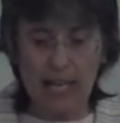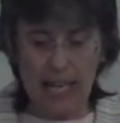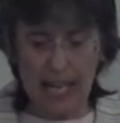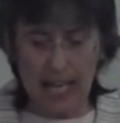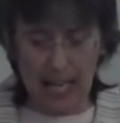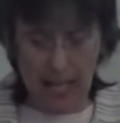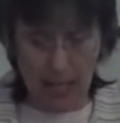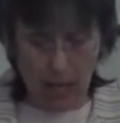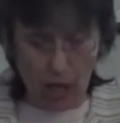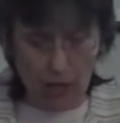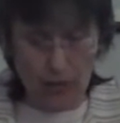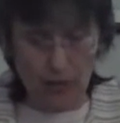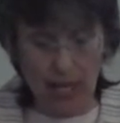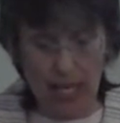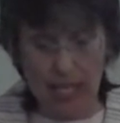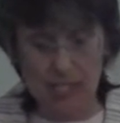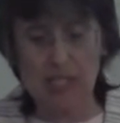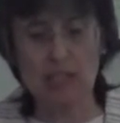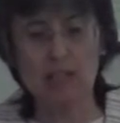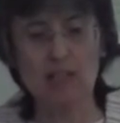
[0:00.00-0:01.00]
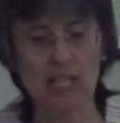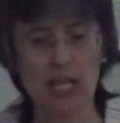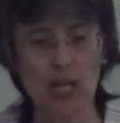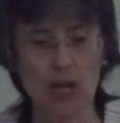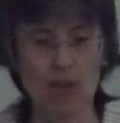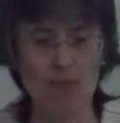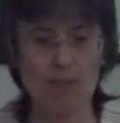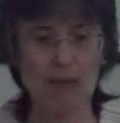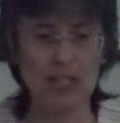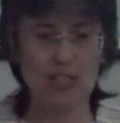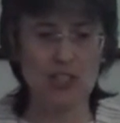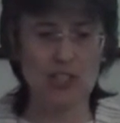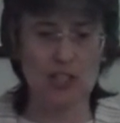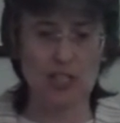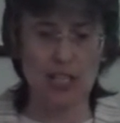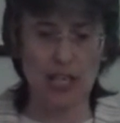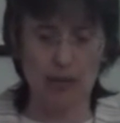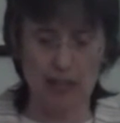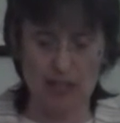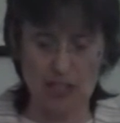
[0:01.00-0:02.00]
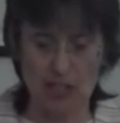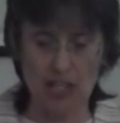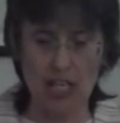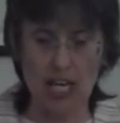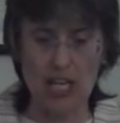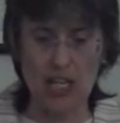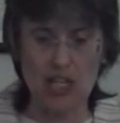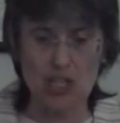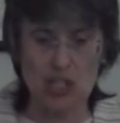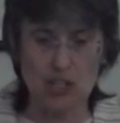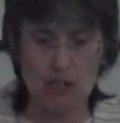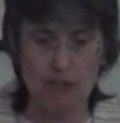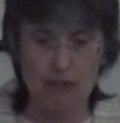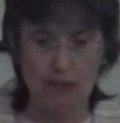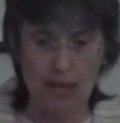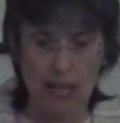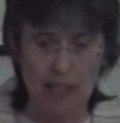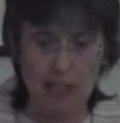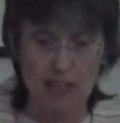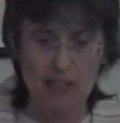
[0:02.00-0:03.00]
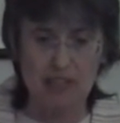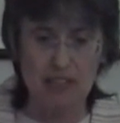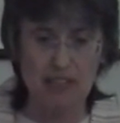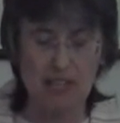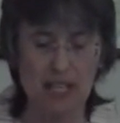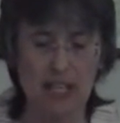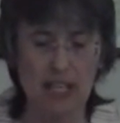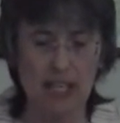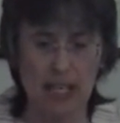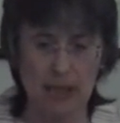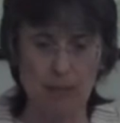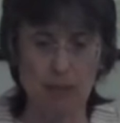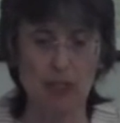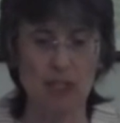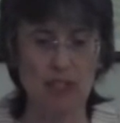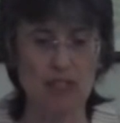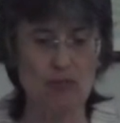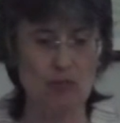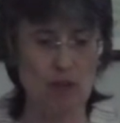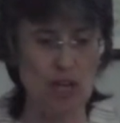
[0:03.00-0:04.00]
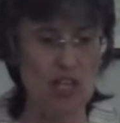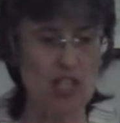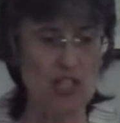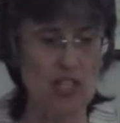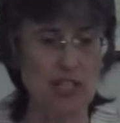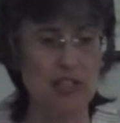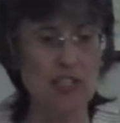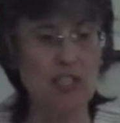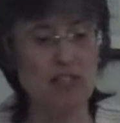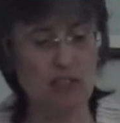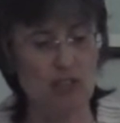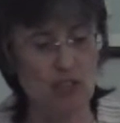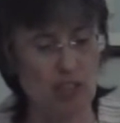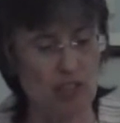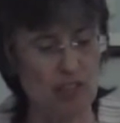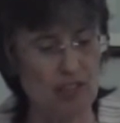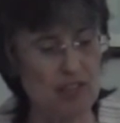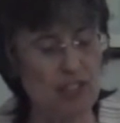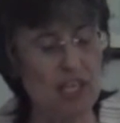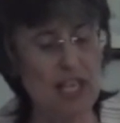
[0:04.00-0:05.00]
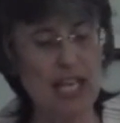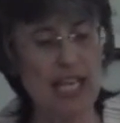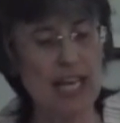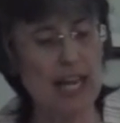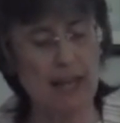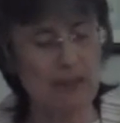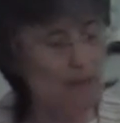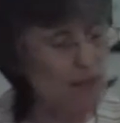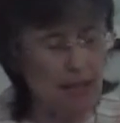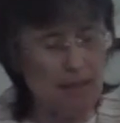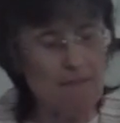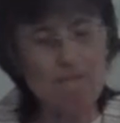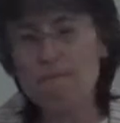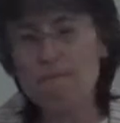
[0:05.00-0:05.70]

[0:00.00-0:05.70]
Other headings there I mentioned there: education, defence, administration. These are just a